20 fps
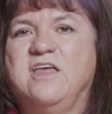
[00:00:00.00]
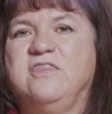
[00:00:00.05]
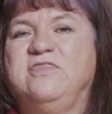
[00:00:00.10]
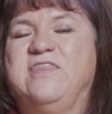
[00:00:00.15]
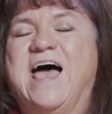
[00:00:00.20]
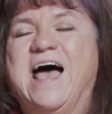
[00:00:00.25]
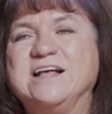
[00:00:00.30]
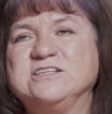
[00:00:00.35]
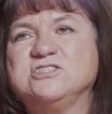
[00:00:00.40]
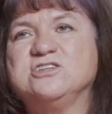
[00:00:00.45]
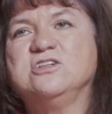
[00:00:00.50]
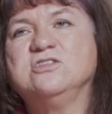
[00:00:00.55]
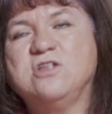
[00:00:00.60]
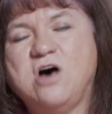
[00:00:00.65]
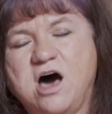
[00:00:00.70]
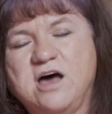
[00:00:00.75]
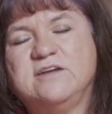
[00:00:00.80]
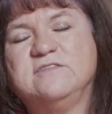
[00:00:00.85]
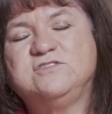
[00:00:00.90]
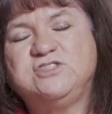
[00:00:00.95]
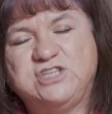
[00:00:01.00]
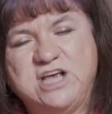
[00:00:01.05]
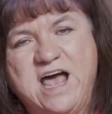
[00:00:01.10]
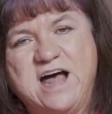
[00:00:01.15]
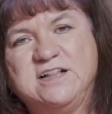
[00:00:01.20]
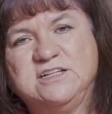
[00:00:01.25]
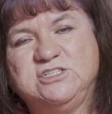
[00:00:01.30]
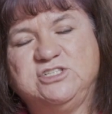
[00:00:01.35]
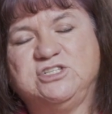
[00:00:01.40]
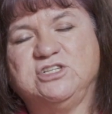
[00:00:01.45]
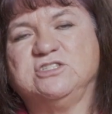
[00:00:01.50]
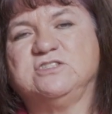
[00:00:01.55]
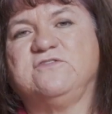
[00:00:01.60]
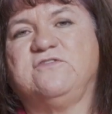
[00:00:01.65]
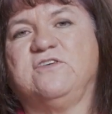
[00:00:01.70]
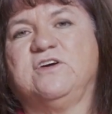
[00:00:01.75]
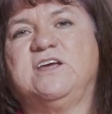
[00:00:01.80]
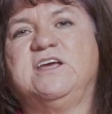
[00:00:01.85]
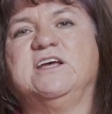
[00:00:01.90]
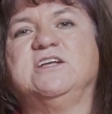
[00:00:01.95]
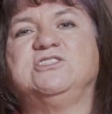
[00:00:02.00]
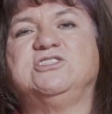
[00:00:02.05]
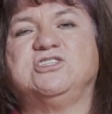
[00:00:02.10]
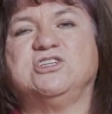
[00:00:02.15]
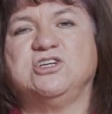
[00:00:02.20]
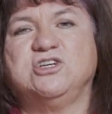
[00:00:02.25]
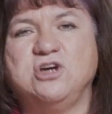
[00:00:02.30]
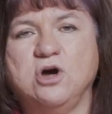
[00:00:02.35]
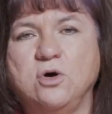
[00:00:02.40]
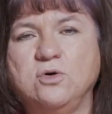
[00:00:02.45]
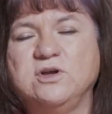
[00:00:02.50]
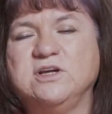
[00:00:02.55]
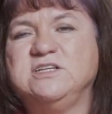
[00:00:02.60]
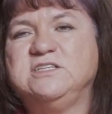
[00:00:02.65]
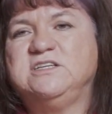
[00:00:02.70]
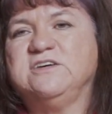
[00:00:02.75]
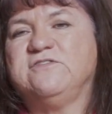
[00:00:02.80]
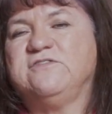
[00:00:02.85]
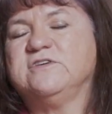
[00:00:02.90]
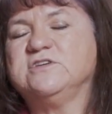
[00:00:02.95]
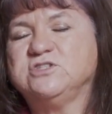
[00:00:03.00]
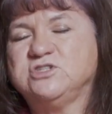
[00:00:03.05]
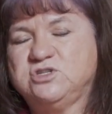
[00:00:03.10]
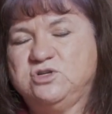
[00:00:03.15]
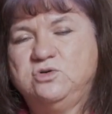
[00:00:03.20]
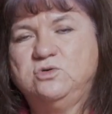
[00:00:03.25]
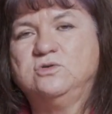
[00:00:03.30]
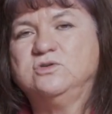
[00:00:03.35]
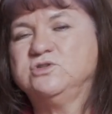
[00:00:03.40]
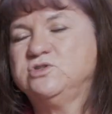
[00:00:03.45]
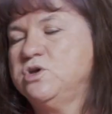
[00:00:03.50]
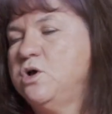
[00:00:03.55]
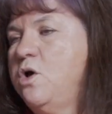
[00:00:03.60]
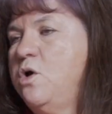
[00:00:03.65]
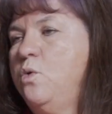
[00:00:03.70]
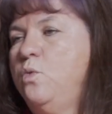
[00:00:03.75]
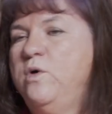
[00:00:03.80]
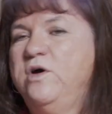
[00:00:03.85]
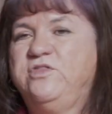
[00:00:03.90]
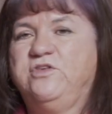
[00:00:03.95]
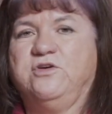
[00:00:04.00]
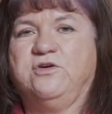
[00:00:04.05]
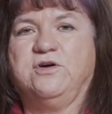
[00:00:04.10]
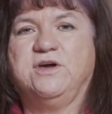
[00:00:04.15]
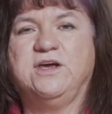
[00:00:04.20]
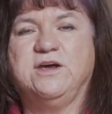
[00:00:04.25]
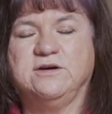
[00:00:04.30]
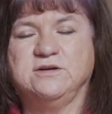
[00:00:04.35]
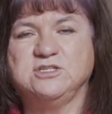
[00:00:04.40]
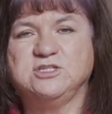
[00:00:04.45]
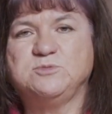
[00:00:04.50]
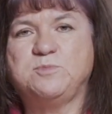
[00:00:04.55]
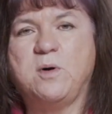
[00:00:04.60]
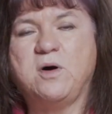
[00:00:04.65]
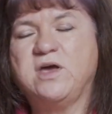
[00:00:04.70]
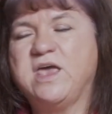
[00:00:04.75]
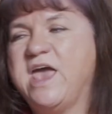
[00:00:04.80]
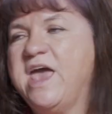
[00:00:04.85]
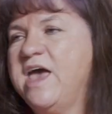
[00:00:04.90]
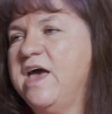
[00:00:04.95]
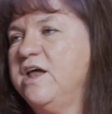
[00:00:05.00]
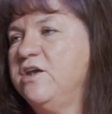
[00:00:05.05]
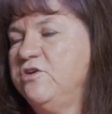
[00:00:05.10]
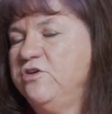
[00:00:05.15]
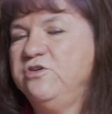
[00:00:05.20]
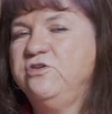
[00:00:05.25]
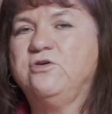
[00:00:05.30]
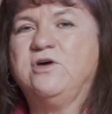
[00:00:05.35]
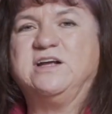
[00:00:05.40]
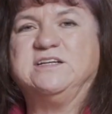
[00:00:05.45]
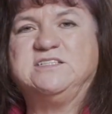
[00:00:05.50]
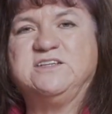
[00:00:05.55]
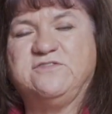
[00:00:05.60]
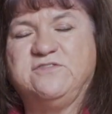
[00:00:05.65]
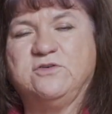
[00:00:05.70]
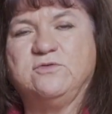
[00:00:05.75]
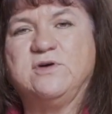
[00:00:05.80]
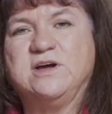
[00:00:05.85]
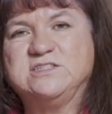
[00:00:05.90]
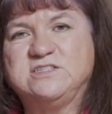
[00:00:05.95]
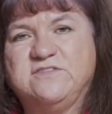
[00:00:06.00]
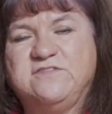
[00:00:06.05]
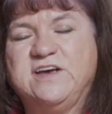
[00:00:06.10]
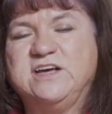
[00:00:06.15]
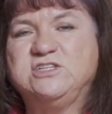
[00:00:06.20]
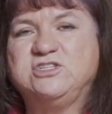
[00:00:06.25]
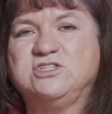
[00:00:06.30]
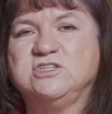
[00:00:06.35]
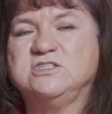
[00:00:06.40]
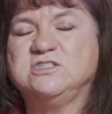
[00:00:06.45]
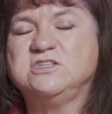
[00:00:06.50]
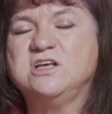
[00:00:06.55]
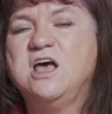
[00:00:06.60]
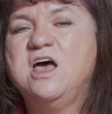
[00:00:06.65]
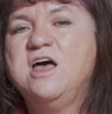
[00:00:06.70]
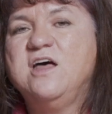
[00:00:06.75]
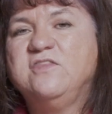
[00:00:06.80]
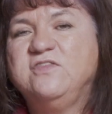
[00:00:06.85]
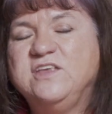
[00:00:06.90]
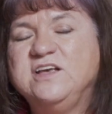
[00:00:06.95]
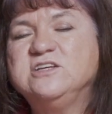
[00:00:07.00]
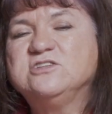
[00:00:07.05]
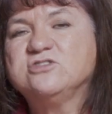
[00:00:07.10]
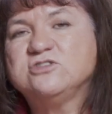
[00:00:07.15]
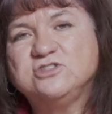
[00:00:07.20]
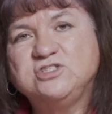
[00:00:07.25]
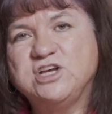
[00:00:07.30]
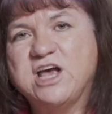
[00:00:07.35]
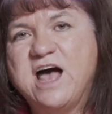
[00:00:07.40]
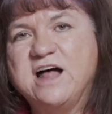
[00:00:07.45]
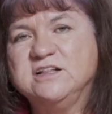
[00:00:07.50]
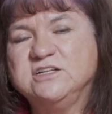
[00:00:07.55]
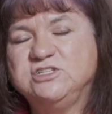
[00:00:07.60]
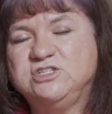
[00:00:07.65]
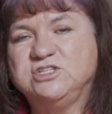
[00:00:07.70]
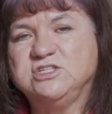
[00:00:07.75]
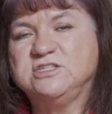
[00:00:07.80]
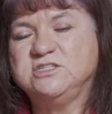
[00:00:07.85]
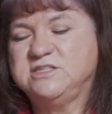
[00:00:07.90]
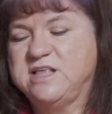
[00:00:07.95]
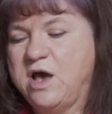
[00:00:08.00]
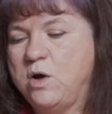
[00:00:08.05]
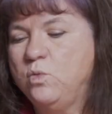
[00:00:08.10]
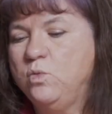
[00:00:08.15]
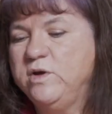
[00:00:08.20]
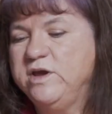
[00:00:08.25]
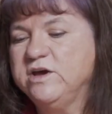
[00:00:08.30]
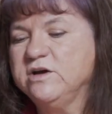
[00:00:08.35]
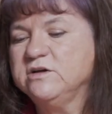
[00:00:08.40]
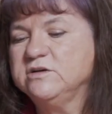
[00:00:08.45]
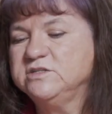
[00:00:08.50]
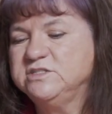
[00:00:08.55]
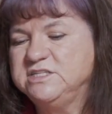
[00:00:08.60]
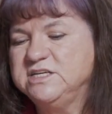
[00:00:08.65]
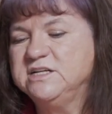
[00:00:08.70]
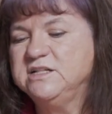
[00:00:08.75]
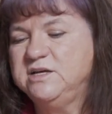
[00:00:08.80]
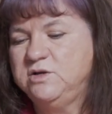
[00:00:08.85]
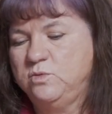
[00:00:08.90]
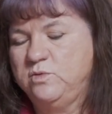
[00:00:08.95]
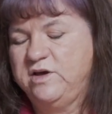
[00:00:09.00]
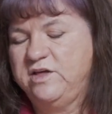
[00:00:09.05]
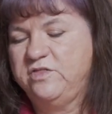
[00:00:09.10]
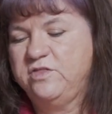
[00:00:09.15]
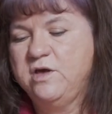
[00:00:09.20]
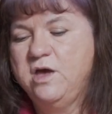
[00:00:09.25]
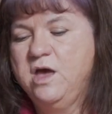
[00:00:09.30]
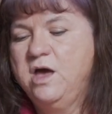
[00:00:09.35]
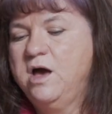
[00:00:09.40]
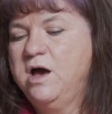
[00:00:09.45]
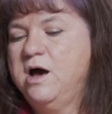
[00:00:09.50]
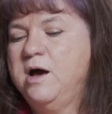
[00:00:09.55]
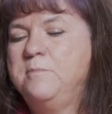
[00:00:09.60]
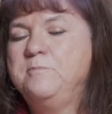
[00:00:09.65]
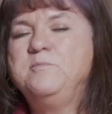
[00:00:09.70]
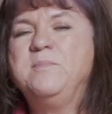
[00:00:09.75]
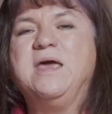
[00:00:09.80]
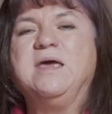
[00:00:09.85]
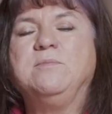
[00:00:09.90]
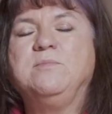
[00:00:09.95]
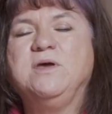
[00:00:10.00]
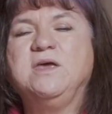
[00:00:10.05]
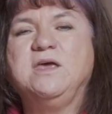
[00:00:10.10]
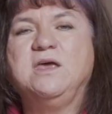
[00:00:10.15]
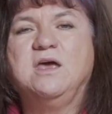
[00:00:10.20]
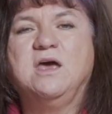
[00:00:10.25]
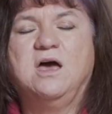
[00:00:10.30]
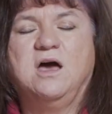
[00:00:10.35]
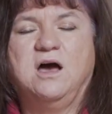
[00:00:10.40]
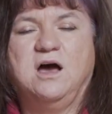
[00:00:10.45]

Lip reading: that's a lot of challenges for kids to go to different schools, whether you're here in Spokane or you're at different reservations. These are challenges that we are dealing with. Maybe